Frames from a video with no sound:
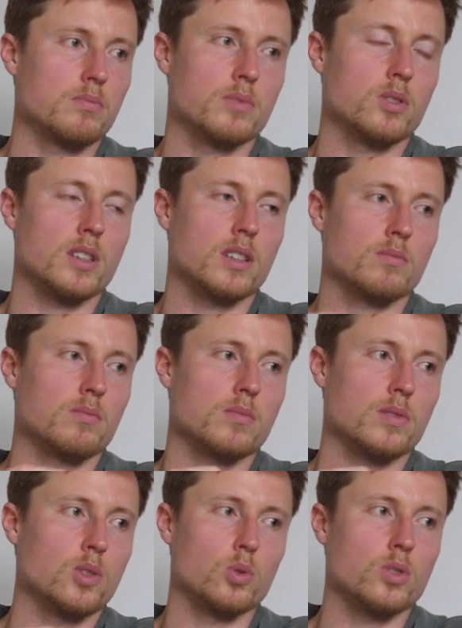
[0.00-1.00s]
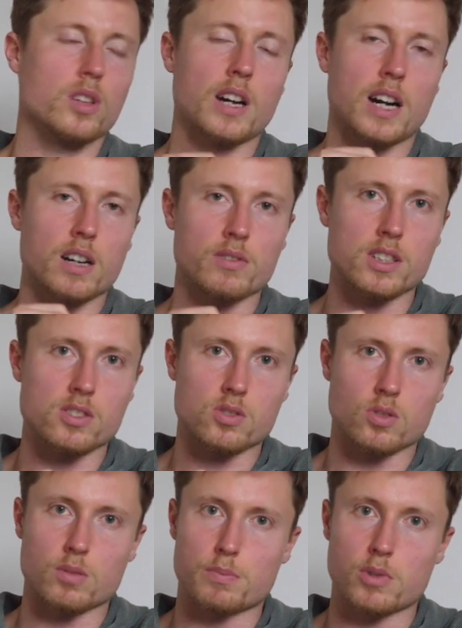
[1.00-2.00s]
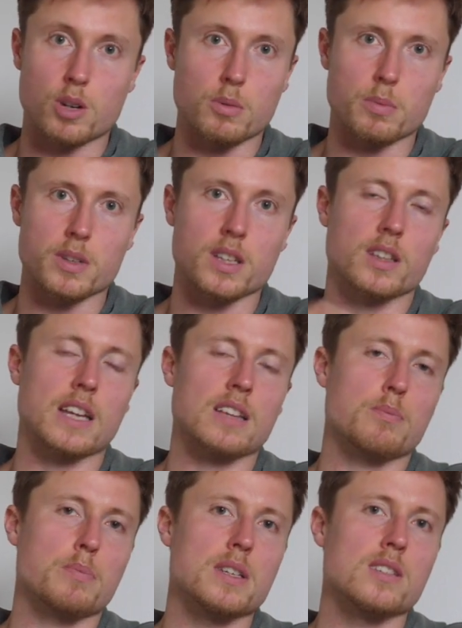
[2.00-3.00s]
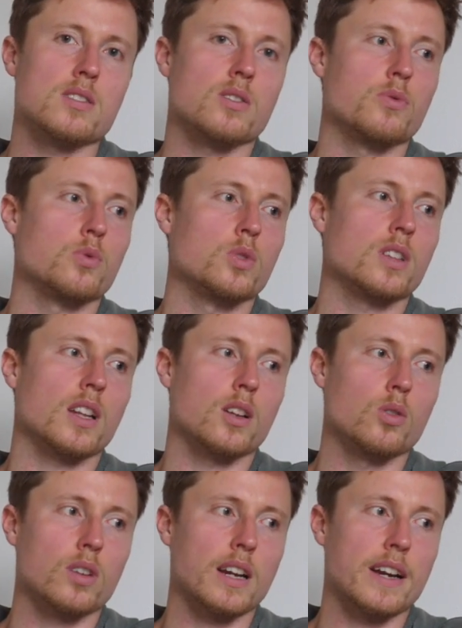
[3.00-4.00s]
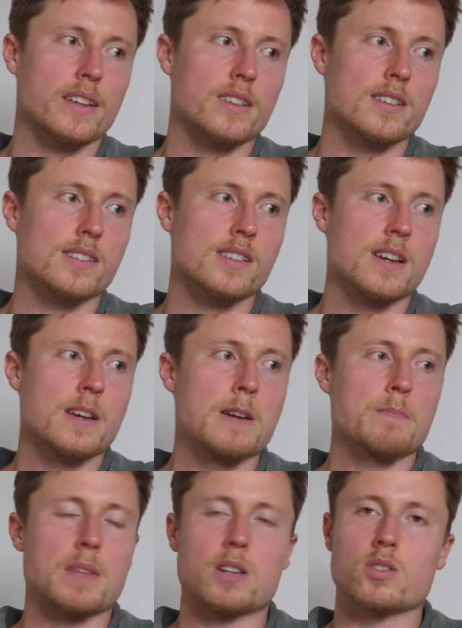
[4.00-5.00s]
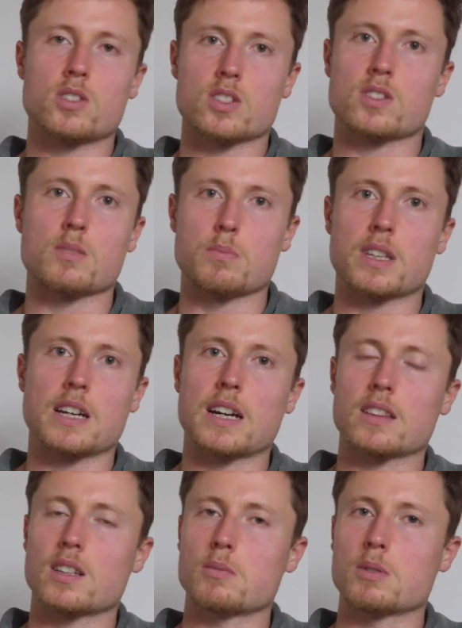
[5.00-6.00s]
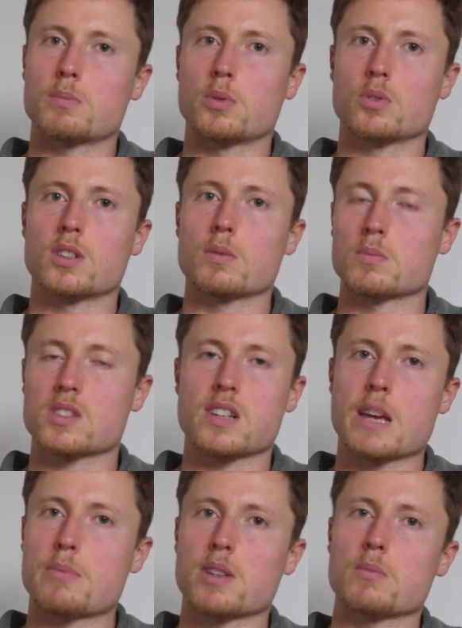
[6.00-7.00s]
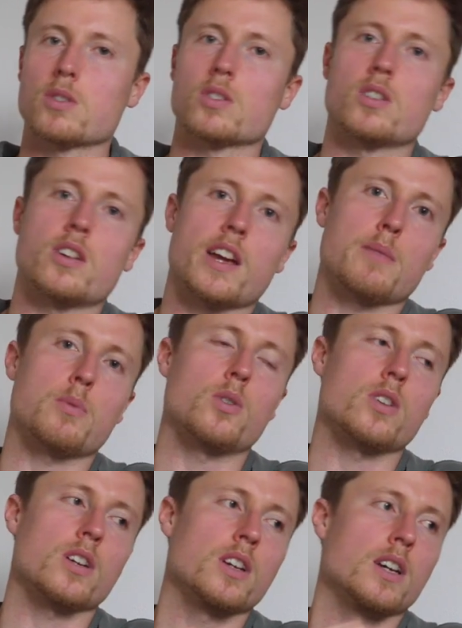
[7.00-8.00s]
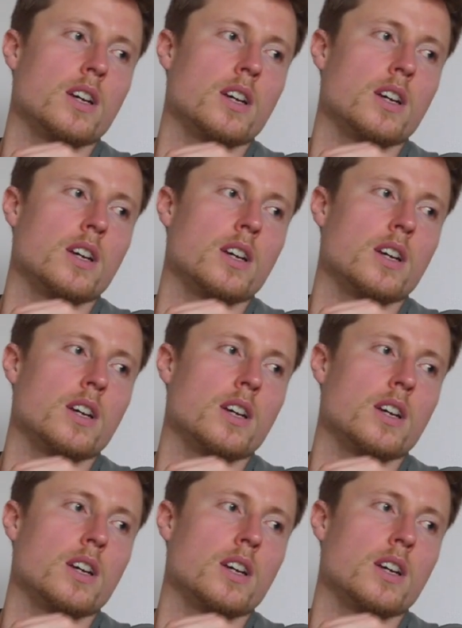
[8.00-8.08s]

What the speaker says: You can go to the hardware store probably and get pieces of wood that look like this, and you just simply cut them and slap them on your hangboard.